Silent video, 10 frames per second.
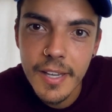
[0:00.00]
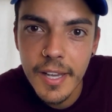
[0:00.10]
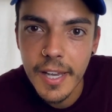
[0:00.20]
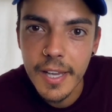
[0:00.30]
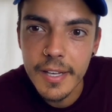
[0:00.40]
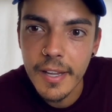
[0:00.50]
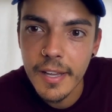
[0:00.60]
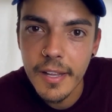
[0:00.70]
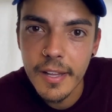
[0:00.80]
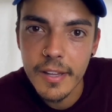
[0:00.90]
in
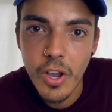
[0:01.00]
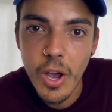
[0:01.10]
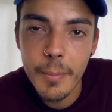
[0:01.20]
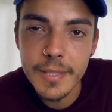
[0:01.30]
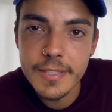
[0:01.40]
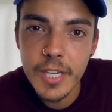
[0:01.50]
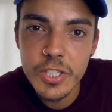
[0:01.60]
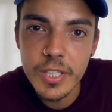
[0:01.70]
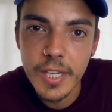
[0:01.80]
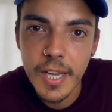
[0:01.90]
the comment
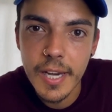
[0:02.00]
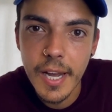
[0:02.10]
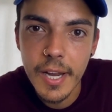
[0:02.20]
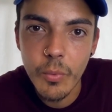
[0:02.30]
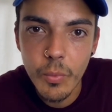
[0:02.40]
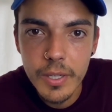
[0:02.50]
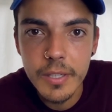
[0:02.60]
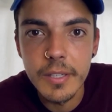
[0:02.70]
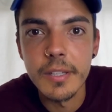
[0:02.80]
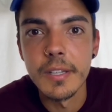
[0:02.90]
section and I
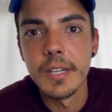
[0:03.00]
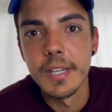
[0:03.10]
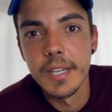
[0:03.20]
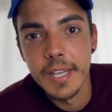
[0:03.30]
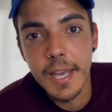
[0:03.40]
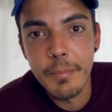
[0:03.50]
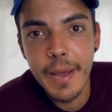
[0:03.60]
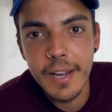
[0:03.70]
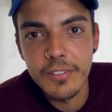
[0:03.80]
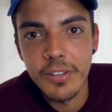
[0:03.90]
will get back to you